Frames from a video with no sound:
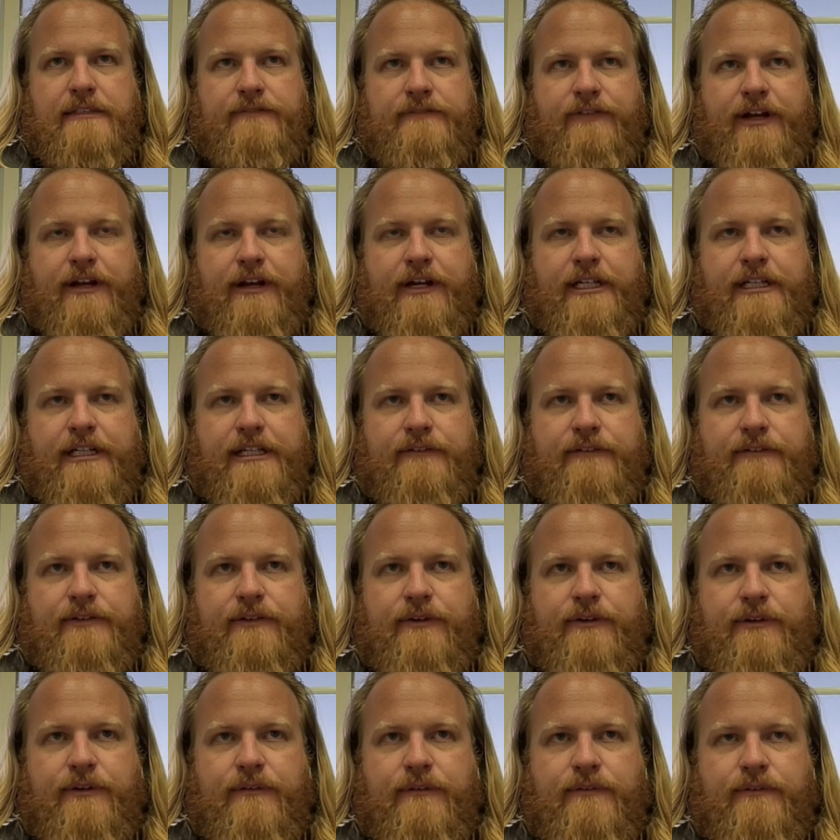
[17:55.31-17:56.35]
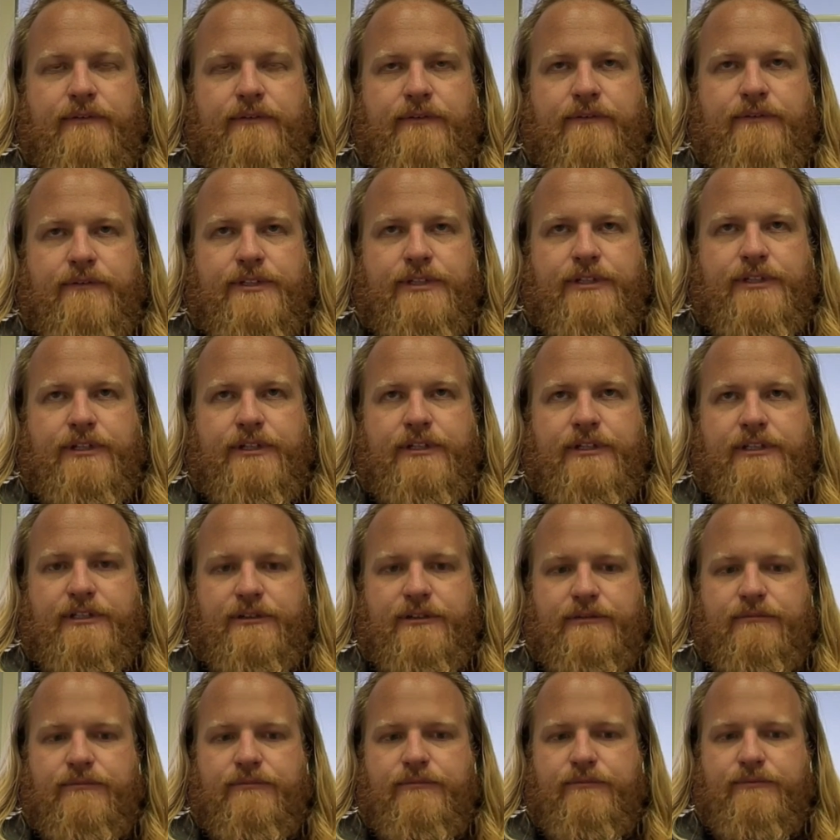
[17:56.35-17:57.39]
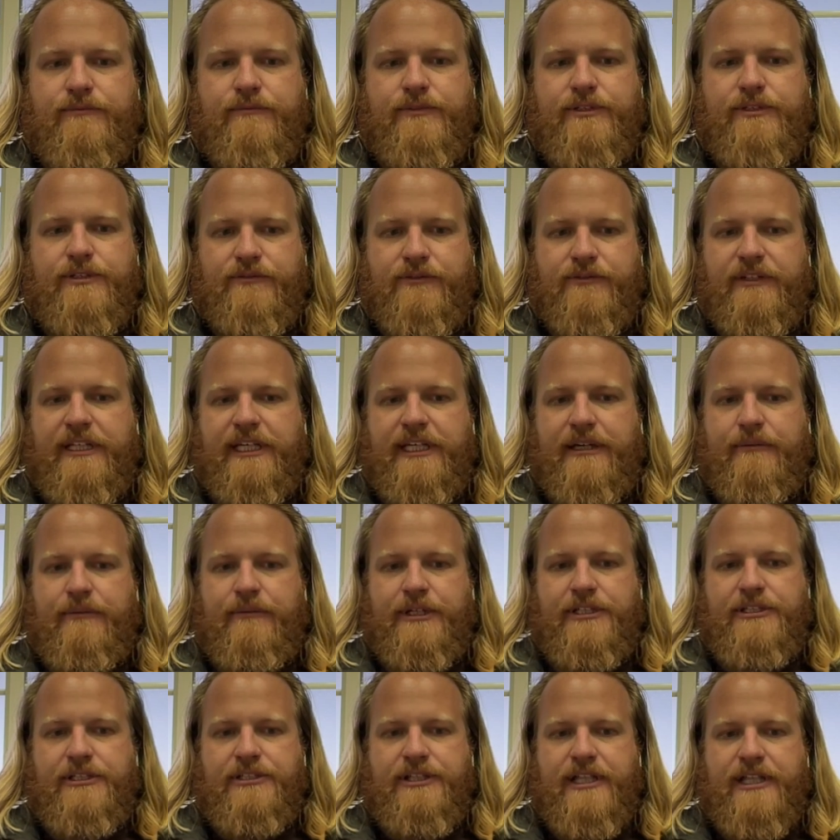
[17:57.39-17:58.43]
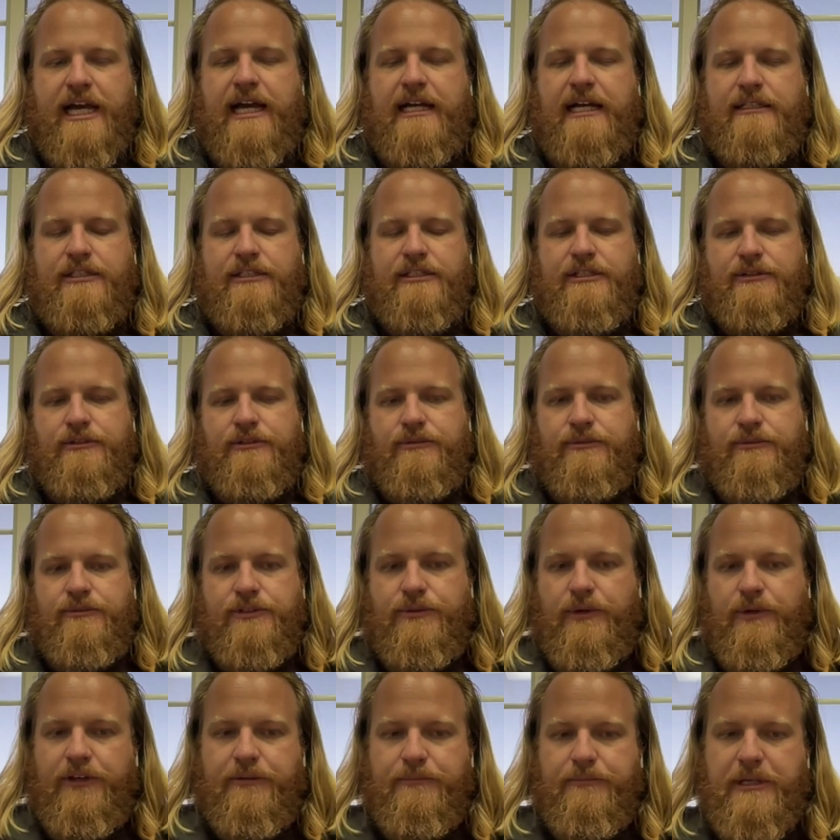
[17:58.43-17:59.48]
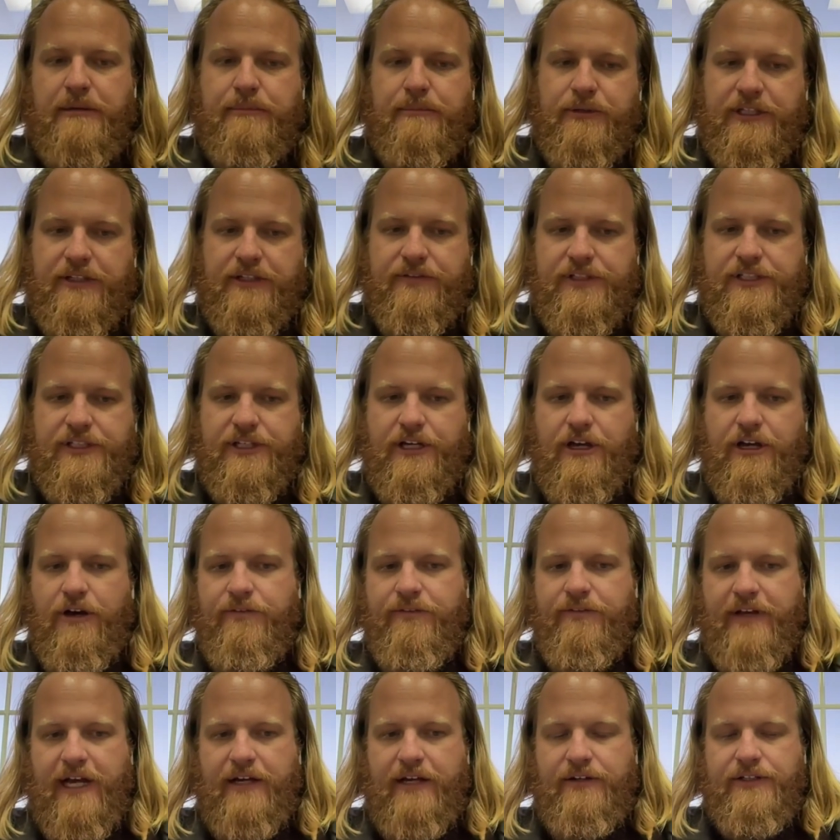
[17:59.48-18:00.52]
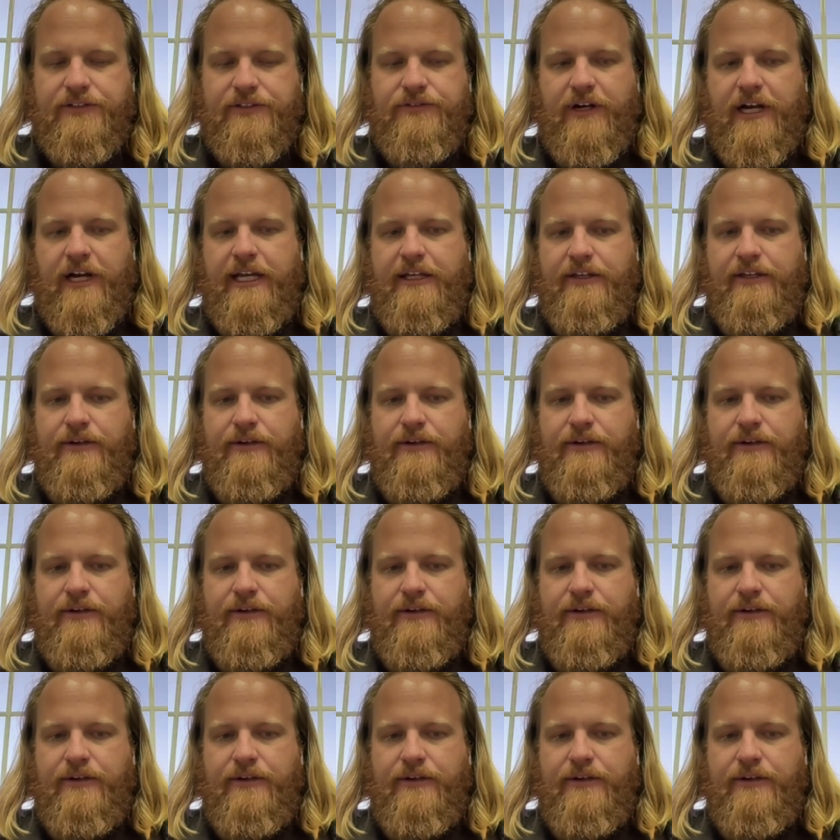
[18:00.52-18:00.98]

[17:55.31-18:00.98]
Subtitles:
very difficult to relinquish that to other people, even to co-founders, right?